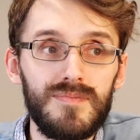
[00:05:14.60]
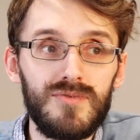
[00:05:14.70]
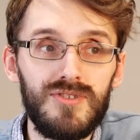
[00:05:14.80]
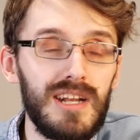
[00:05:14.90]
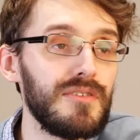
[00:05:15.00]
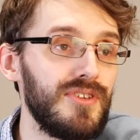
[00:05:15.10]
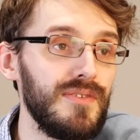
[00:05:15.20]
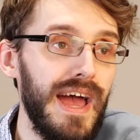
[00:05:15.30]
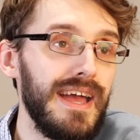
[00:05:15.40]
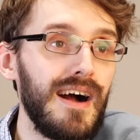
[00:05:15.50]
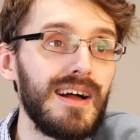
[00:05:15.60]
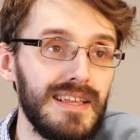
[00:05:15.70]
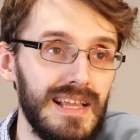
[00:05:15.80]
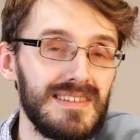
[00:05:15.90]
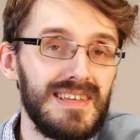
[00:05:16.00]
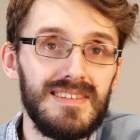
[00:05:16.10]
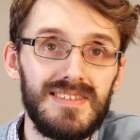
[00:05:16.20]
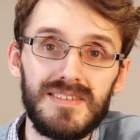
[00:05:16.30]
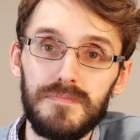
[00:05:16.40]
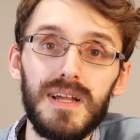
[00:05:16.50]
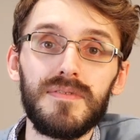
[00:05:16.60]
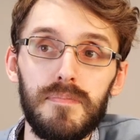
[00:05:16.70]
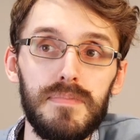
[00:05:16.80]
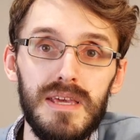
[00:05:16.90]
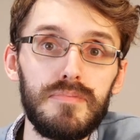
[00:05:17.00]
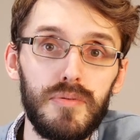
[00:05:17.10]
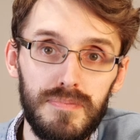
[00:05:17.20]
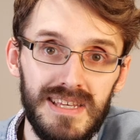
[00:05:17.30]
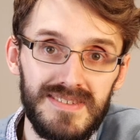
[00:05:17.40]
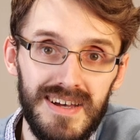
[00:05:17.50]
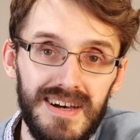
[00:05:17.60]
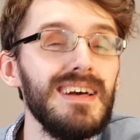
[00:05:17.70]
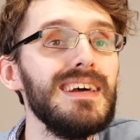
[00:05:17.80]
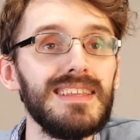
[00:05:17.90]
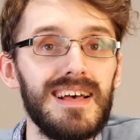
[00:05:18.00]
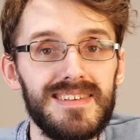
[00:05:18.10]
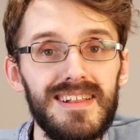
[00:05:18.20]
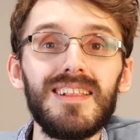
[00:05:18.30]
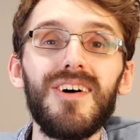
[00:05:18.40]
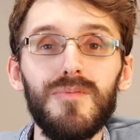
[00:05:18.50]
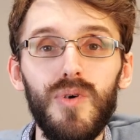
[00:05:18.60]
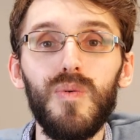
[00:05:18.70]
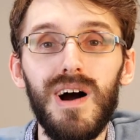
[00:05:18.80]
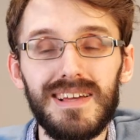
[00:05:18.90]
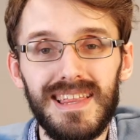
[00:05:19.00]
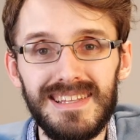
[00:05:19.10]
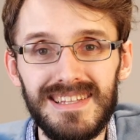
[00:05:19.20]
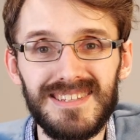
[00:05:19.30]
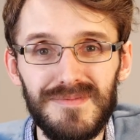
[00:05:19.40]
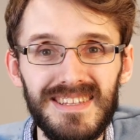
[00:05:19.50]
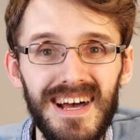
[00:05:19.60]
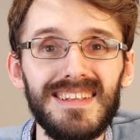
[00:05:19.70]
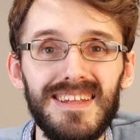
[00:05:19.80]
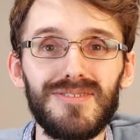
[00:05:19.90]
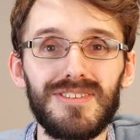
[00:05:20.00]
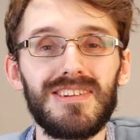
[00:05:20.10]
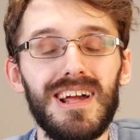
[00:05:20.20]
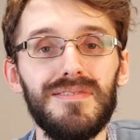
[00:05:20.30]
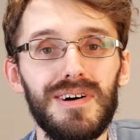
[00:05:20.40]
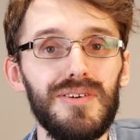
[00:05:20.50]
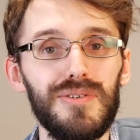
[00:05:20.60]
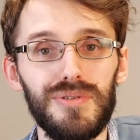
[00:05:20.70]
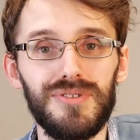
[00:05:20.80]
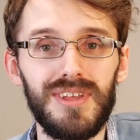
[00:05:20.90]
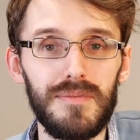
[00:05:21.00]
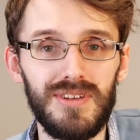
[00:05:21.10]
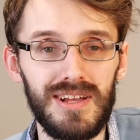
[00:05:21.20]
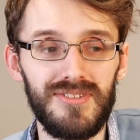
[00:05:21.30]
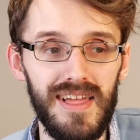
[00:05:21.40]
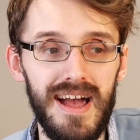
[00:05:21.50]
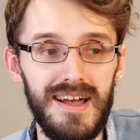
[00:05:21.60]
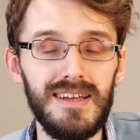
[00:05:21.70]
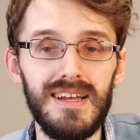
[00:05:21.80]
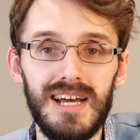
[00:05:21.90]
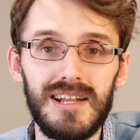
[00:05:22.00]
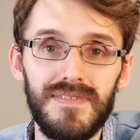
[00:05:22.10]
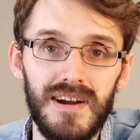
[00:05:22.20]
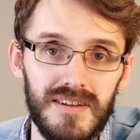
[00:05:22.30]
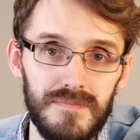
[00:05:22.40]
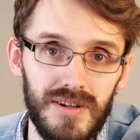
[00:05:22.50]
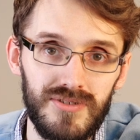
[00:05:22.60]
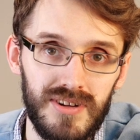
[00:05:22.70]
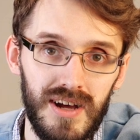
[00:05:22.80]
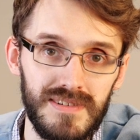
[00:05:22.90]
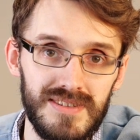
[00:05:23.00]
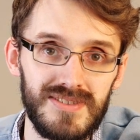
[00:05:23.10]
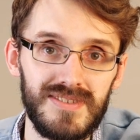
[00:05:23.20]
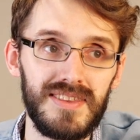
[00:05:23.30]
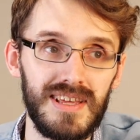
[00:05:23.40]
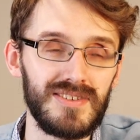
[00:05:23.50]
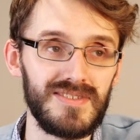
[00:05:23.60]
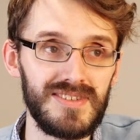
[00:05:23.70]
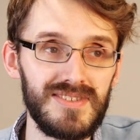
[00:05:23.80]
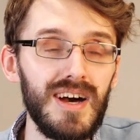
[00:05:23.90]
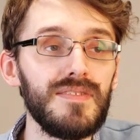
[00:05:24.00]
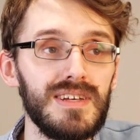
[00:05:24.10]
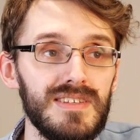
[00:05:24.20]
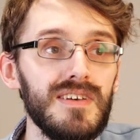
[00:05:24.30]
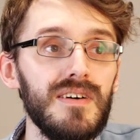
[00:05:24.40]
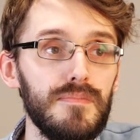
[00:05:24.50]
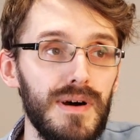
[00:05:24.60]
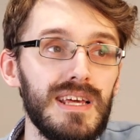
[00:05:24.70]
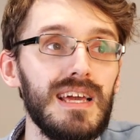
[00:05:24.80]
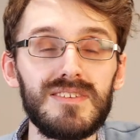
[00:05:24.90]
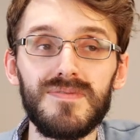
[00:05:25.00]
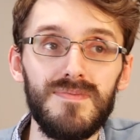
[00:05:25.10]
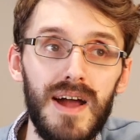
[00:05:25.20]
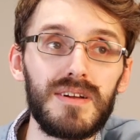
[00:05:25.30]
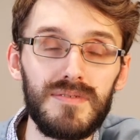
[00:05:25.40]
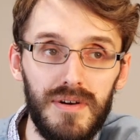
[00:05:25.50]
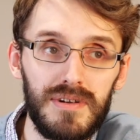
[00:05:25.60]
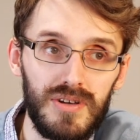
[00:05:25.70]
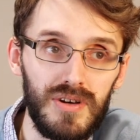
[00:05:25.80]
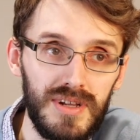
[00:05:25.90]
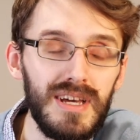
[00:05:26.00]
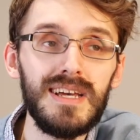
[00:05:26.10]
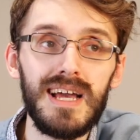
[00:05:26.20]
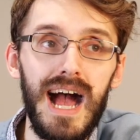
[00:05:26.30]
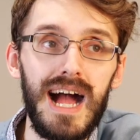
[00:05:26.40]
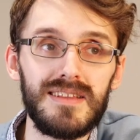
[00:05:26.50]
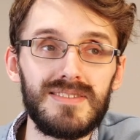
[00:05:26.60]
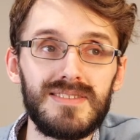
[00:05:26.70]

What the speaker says: Generative AI in that sense is a bit of a people pleaser. There's a lot more work that needs to be done in order to cover all subjects there. And it very much covers things on the surface, but it is very, very good at